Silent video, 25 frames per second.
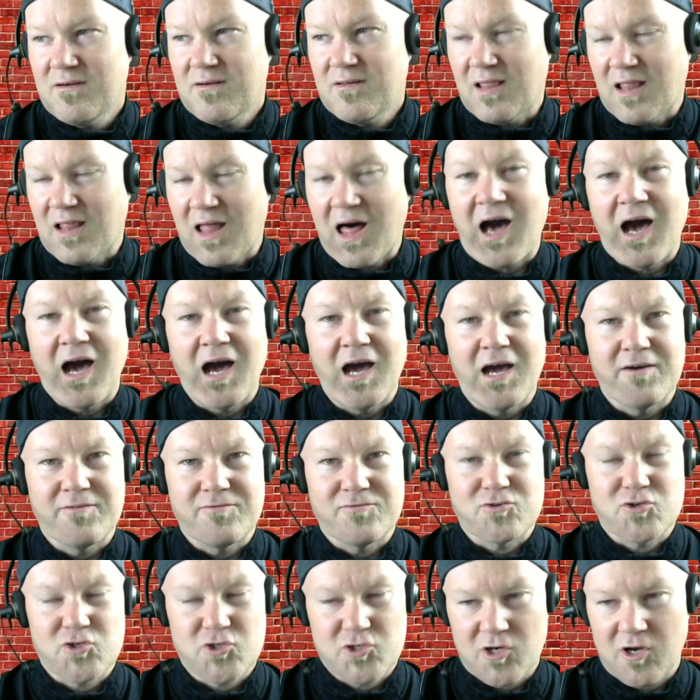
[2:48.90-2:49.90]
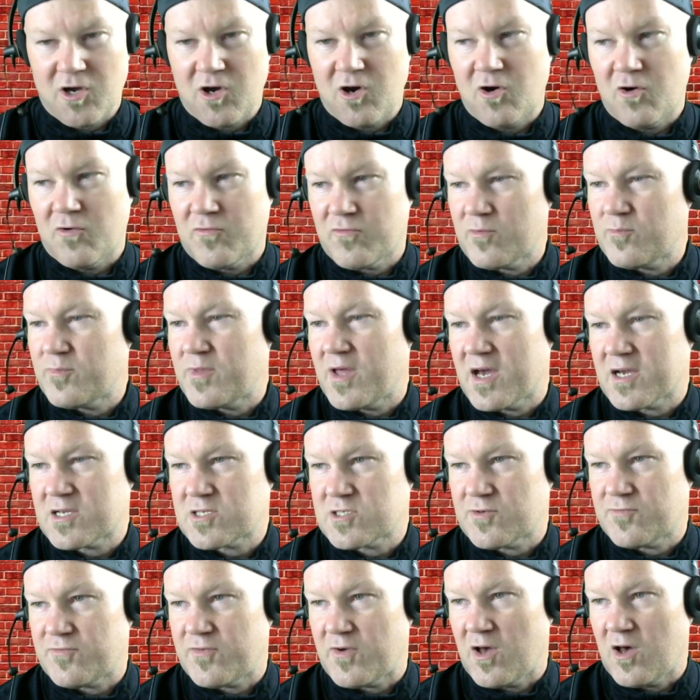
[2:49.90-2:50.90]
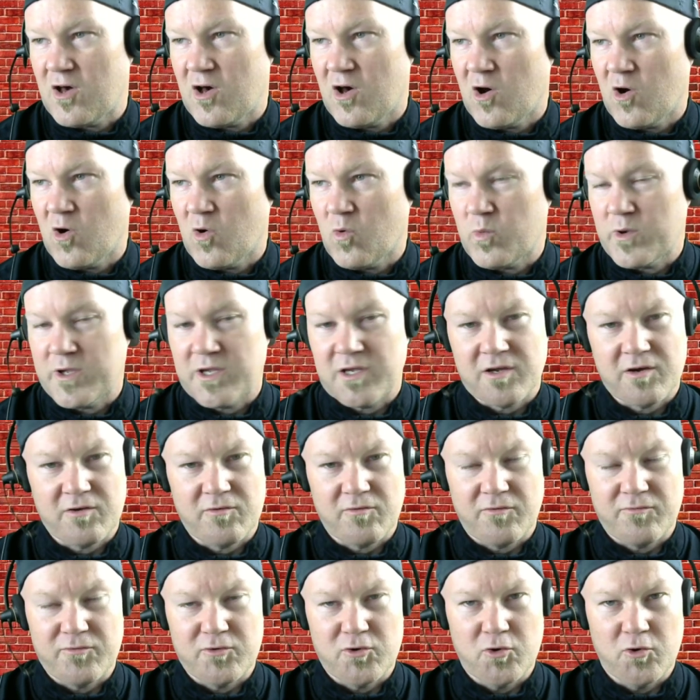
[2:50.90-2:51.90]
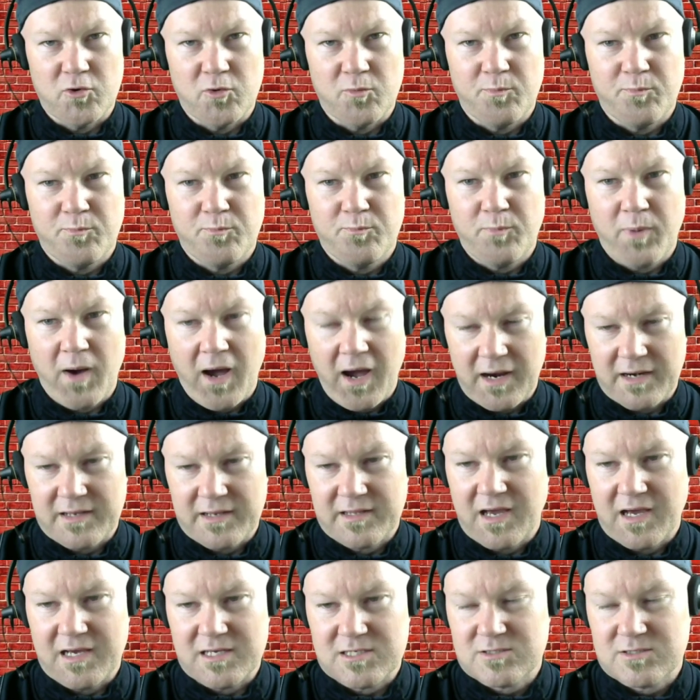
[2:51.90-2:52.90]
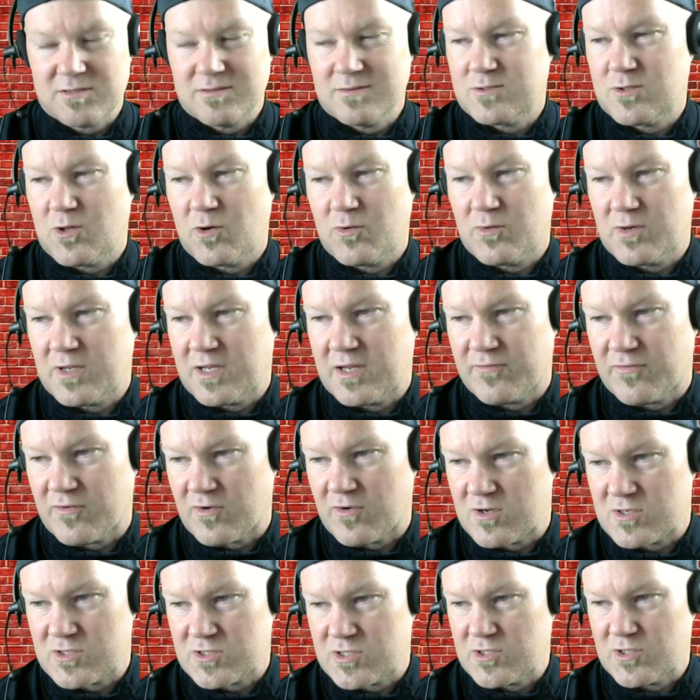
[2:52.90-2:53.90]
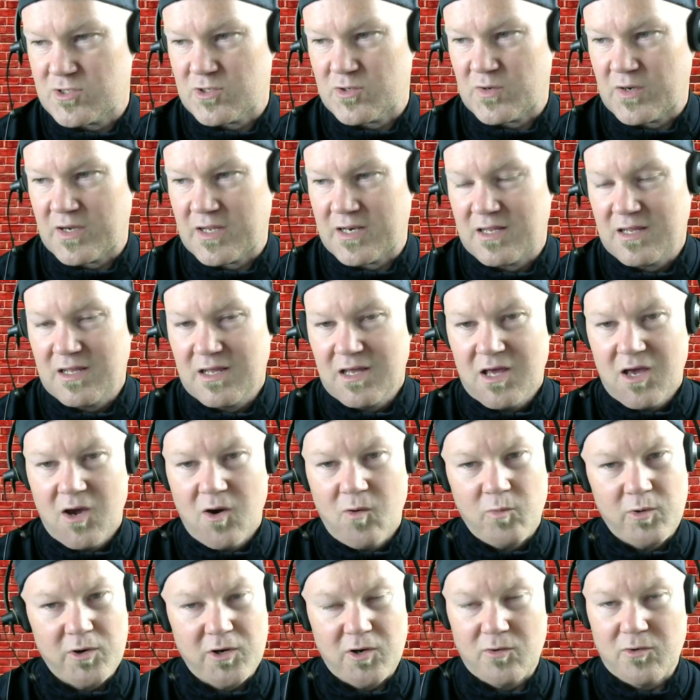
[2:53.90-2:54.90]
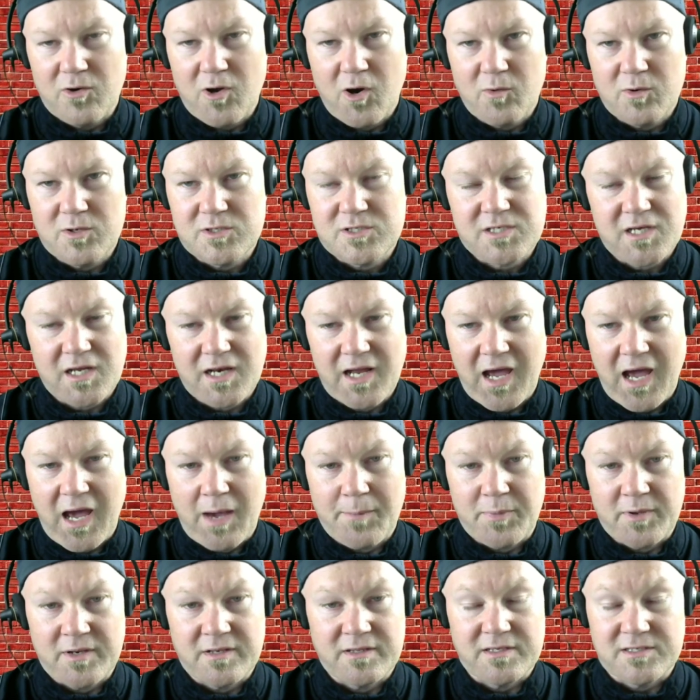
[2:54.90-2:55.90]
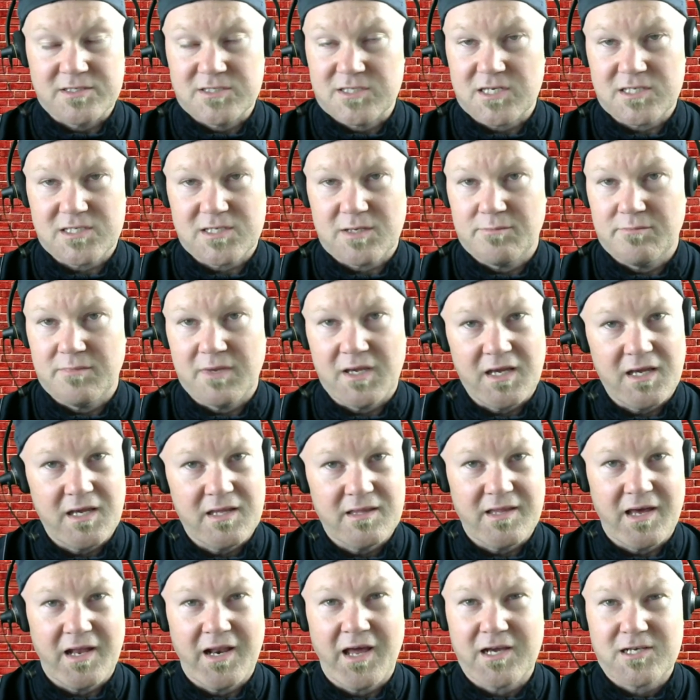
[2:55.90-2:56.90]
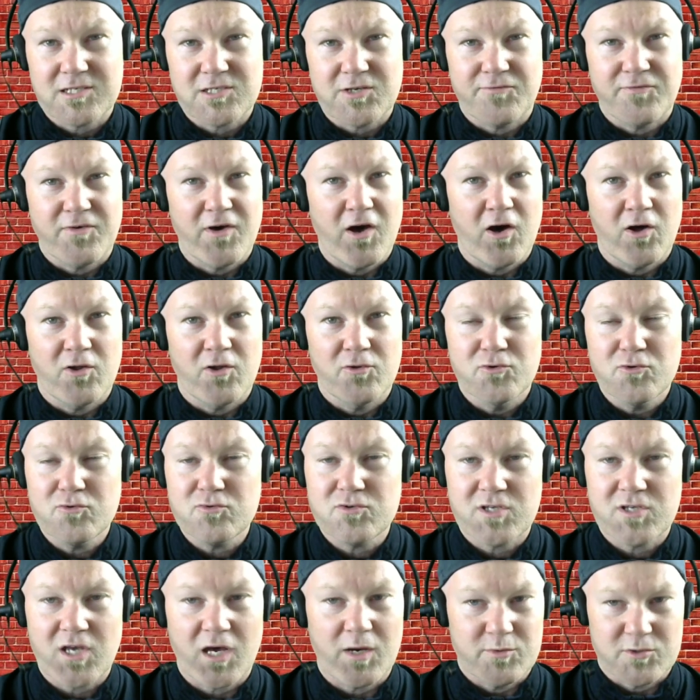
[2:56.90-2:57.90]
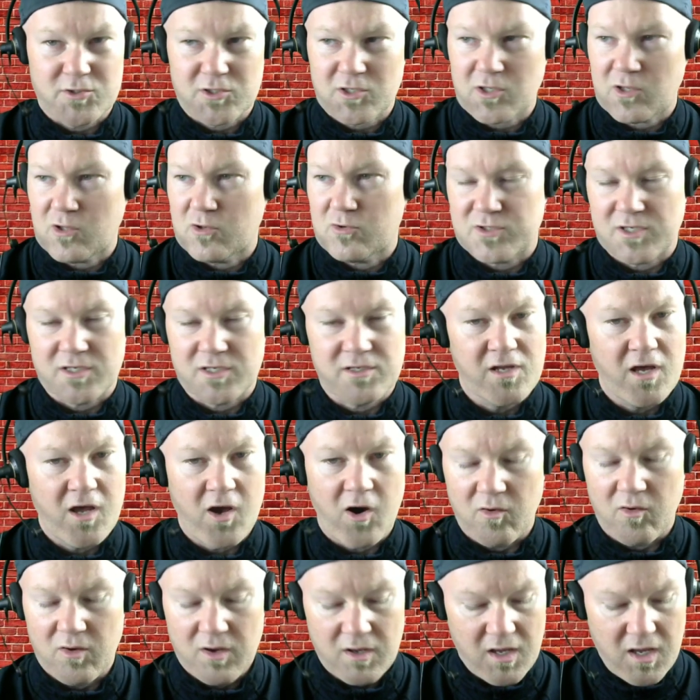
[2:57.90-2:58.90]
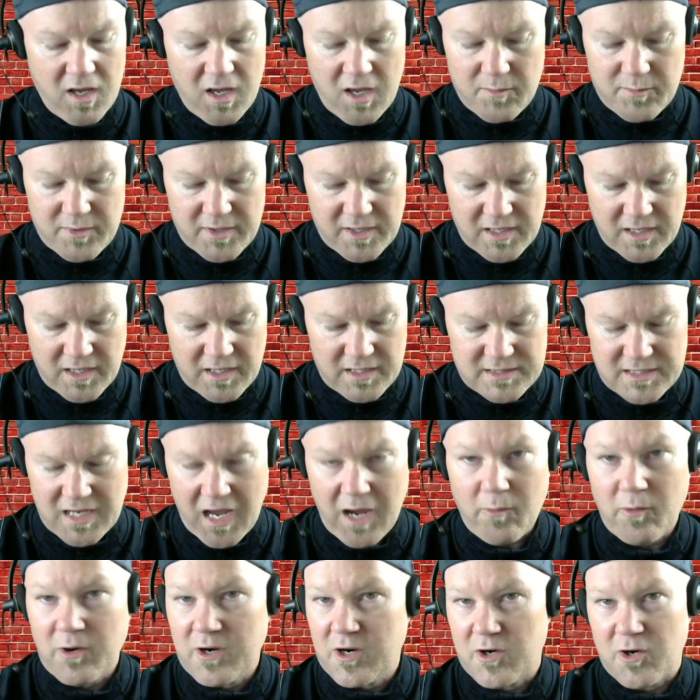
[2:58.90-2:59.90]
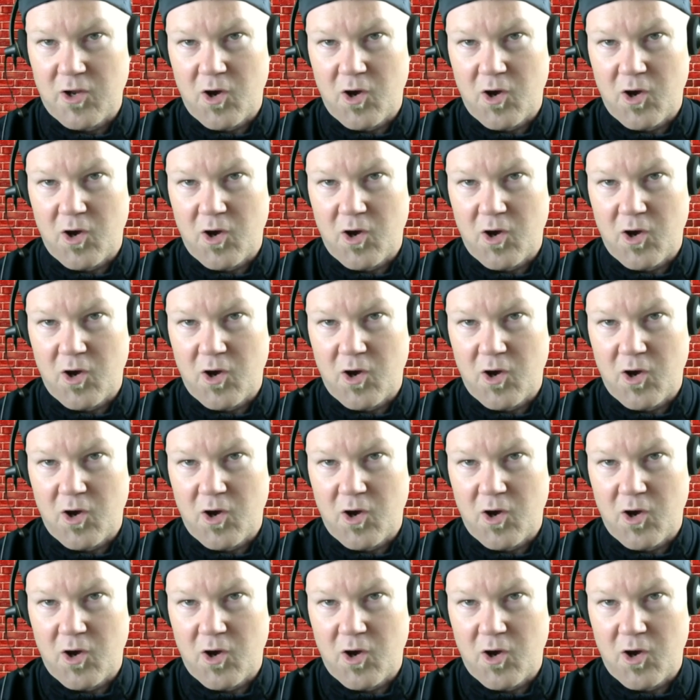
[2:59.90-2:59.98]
live show from the XFL Week in Review podcast. There's no need for us to do it. We don't know what's going to happen. This doesn't mean that XFL News Hub is closing, no, because I want to